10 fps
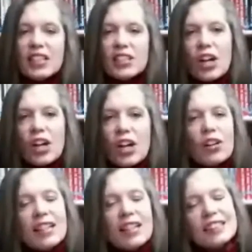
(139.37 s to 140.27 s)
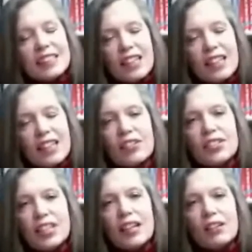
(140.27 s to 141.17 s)
So instead of sort of
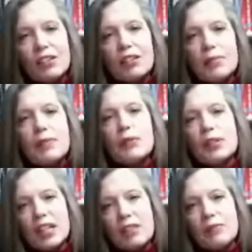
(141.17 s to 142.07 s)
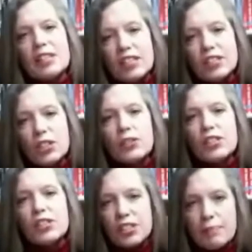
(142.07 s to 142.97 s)
saying, look, maybe what the government needs to do is
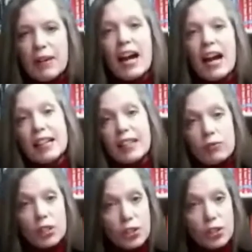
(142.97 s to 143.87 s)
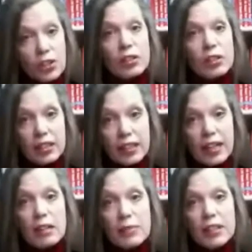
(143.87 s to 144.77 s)
step back and return the
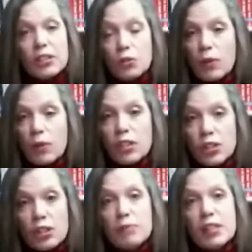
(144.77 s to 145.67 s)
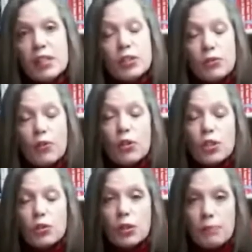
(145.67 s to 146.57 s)
accountability to where it should be, which is, of course, is
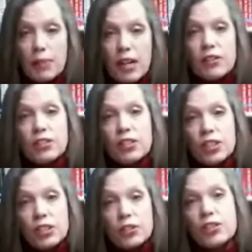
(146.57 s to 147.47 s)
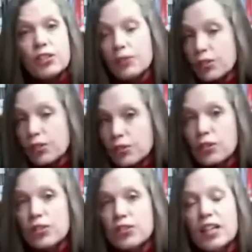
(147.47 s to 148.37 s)
with the parents, the children, and the
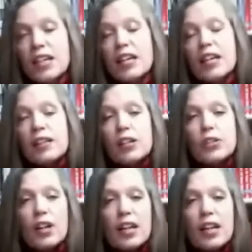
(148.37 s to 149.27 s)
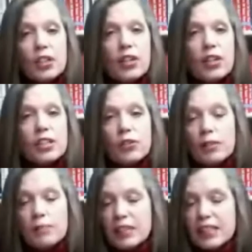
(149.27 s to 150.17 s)
schools, they're trying to create this
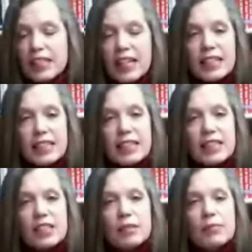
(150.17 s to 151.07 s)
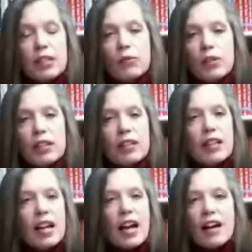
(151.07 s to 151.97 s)
great big data system that will
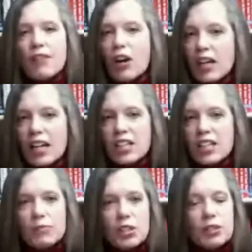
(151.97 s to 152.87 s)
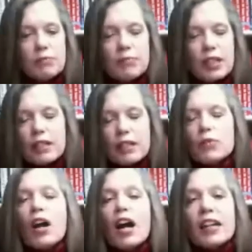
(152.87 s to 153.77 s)
have all kinds of
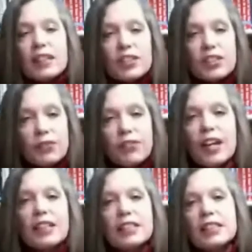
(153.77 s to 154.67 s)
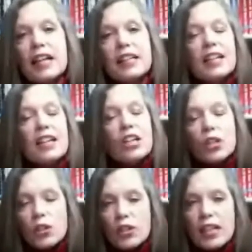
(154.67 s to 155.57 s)
miraculous effects, like
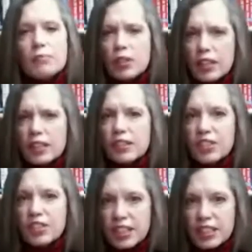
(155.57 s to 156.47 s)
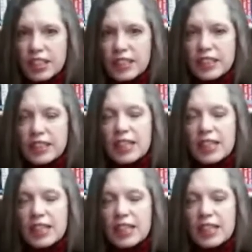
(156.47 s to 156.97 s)
create productive citizens.